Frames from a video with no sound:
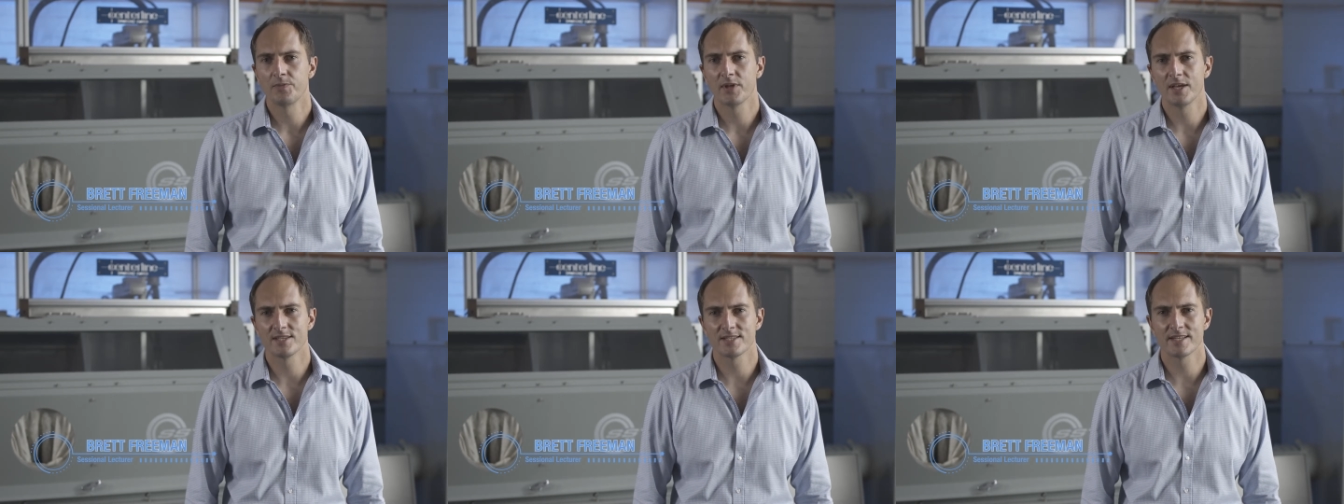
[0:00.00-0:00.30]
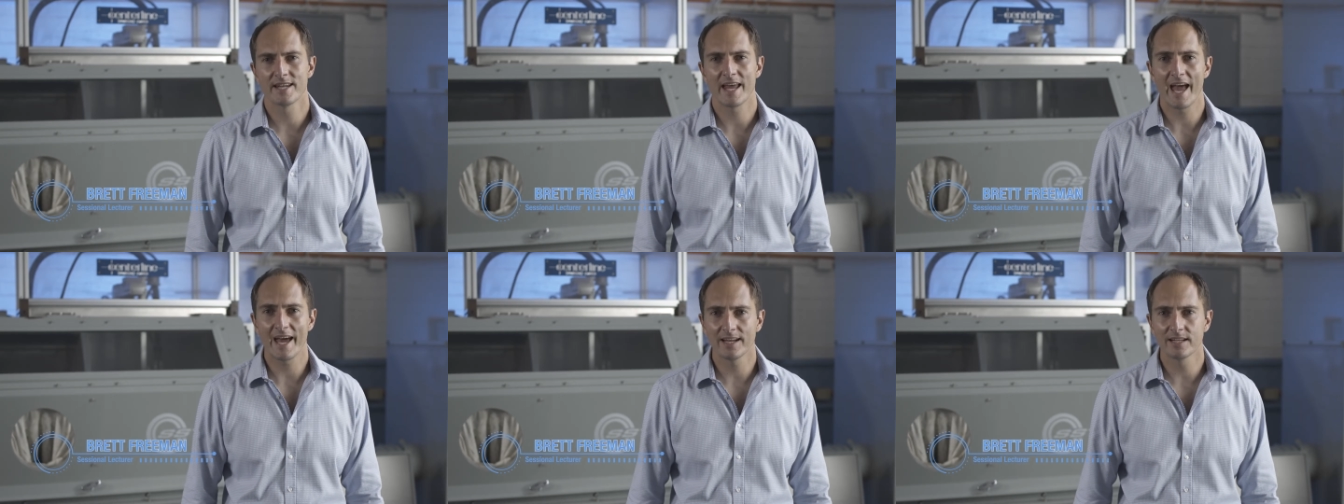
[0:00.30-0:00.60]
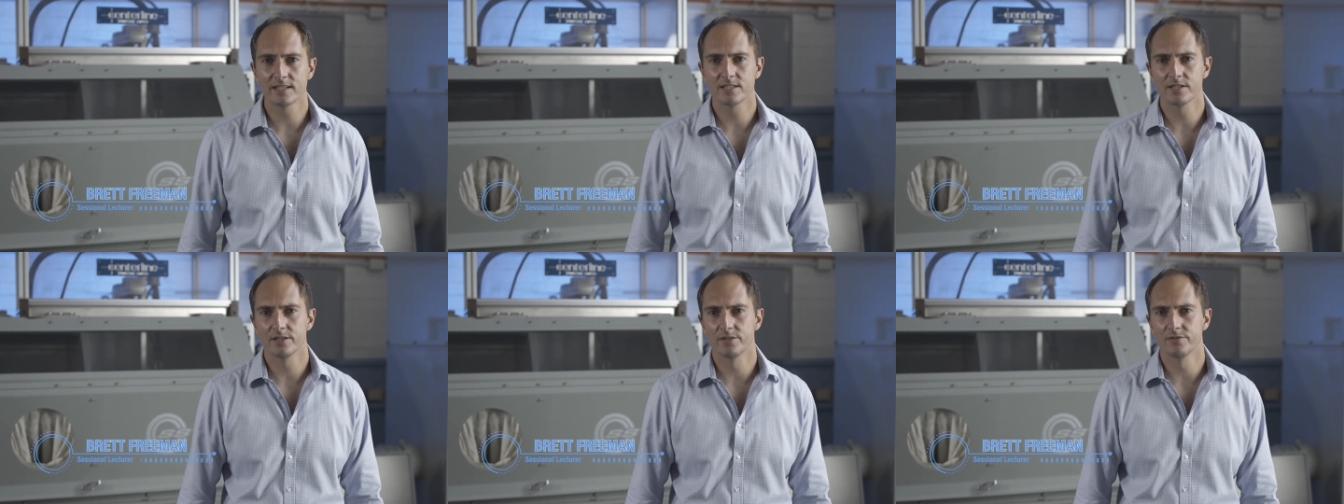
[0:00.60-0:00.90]
is an
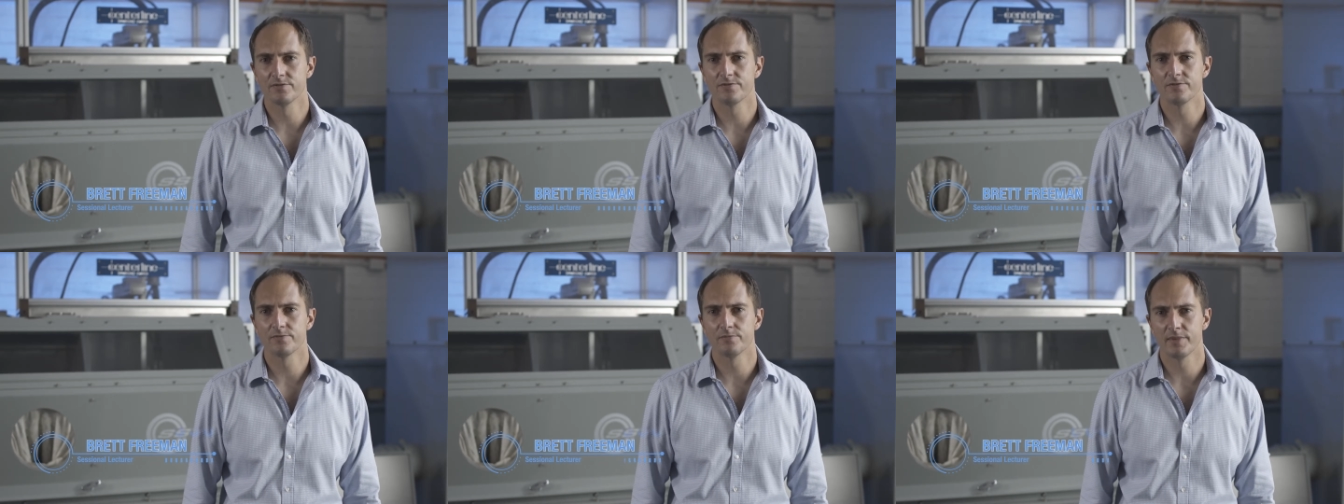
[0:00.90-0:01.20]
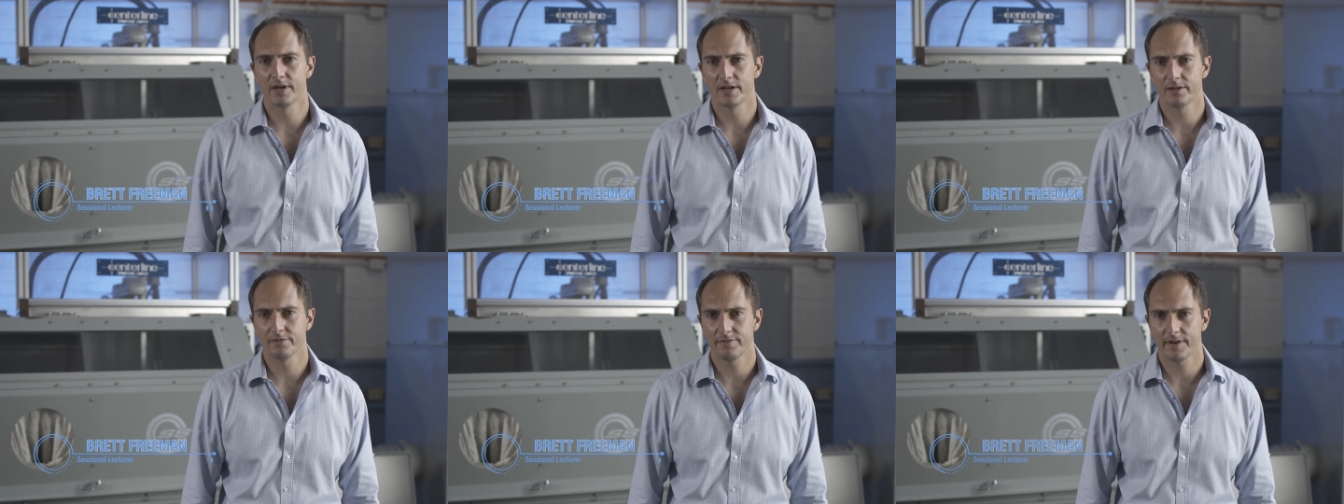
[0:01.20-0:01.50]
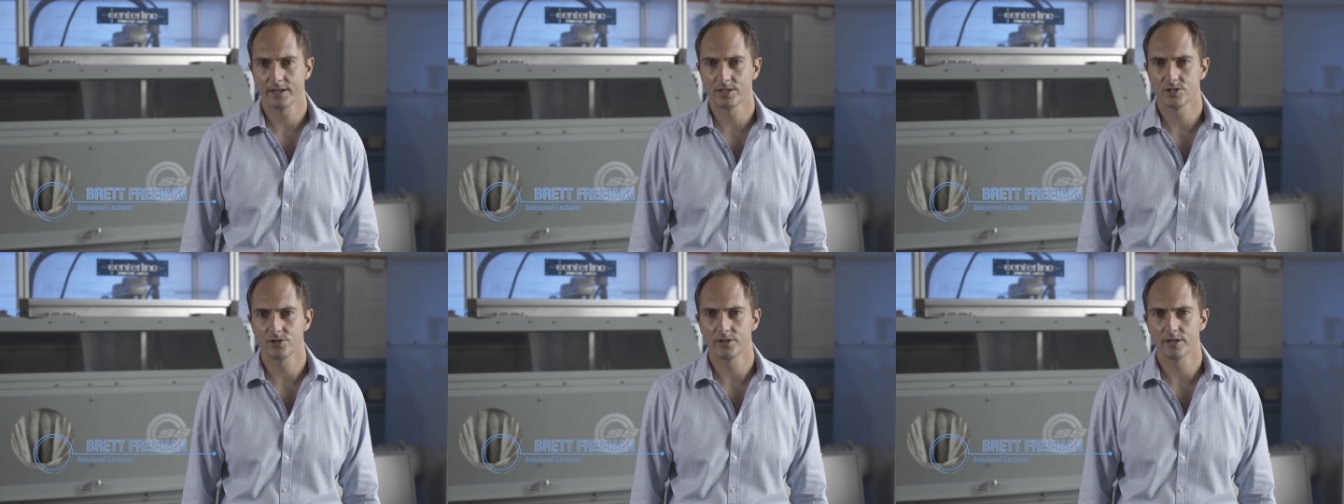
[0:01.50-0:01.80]
additive
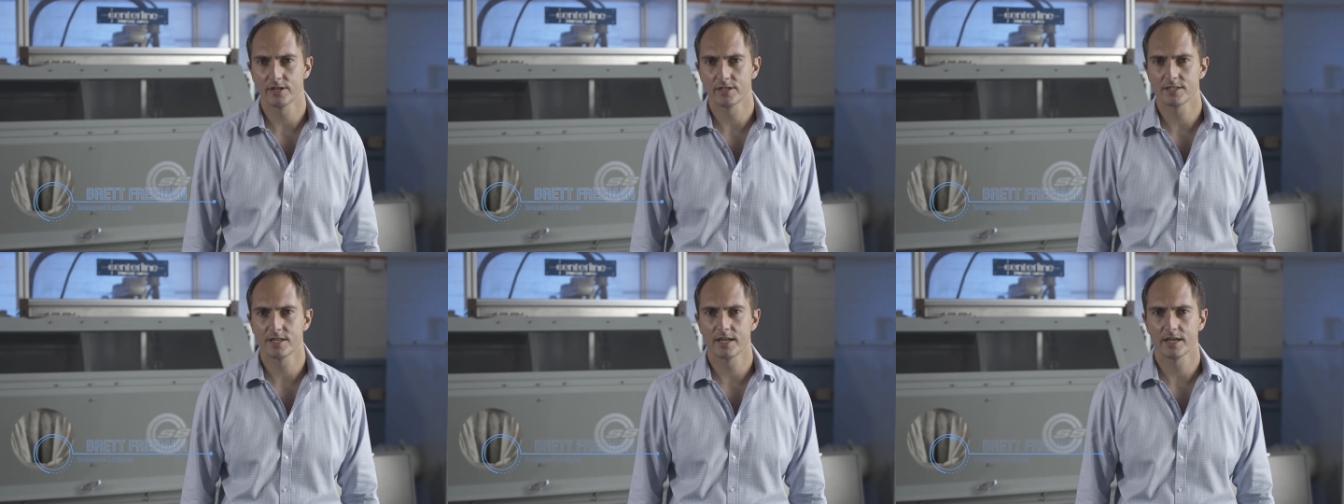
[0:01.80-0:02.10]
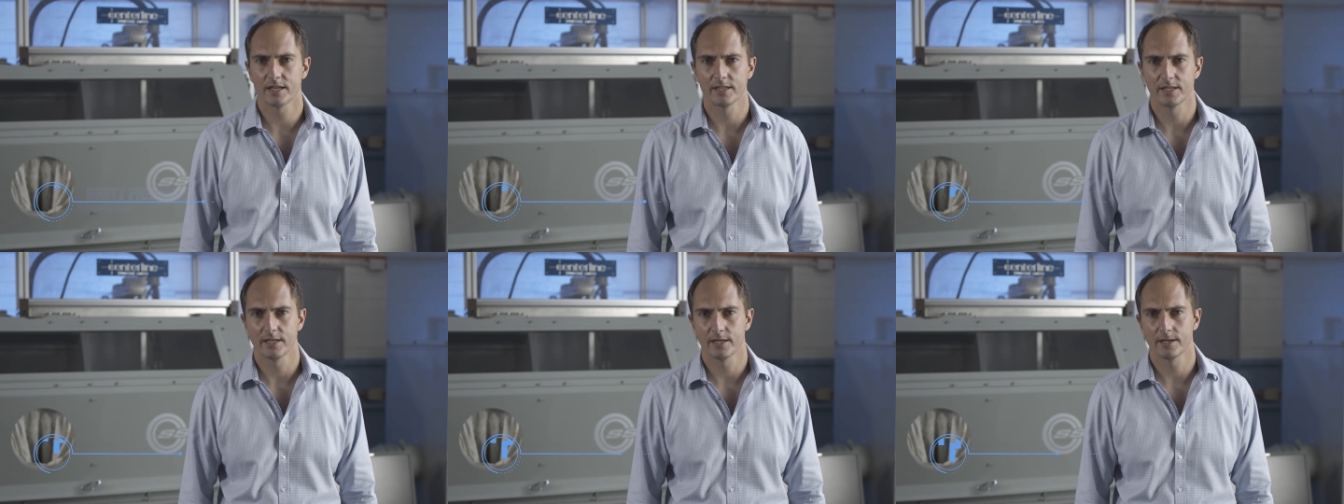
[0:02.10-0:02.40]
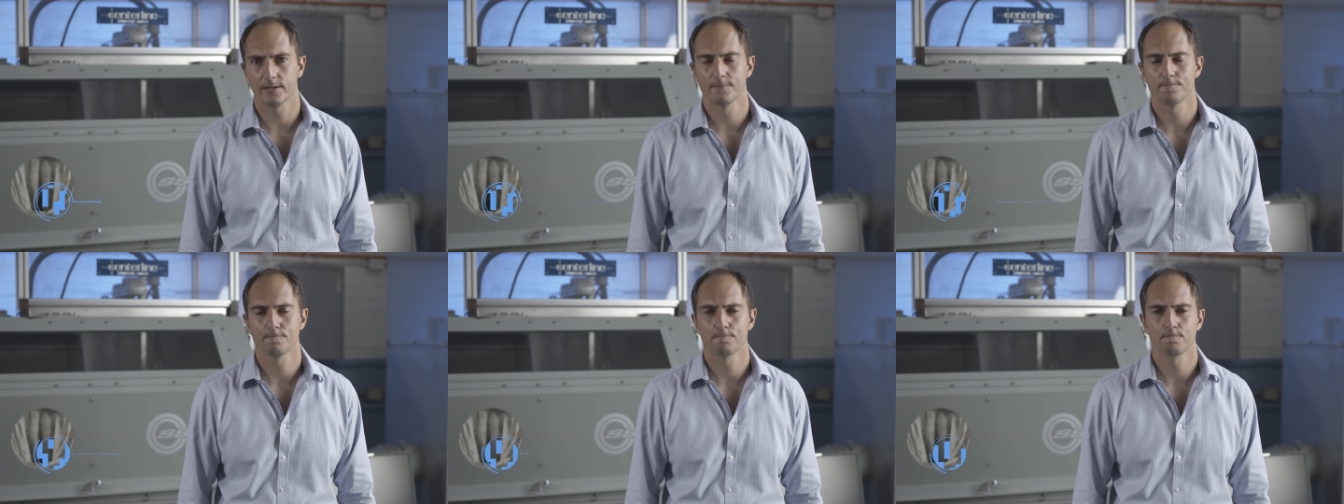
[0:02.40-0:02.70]
manufacturing
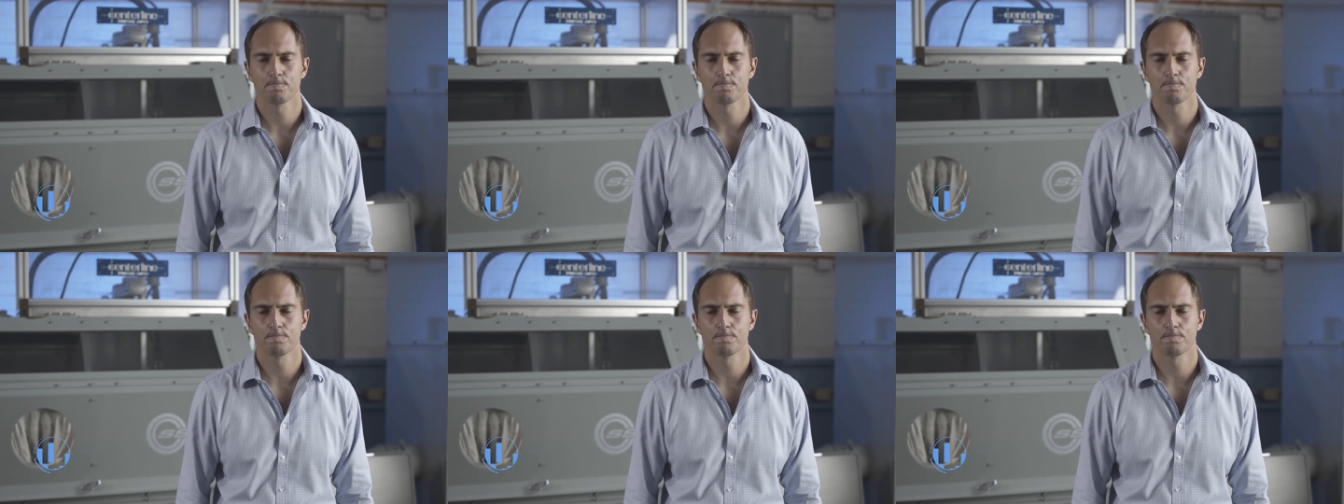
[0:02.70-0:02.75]
technique.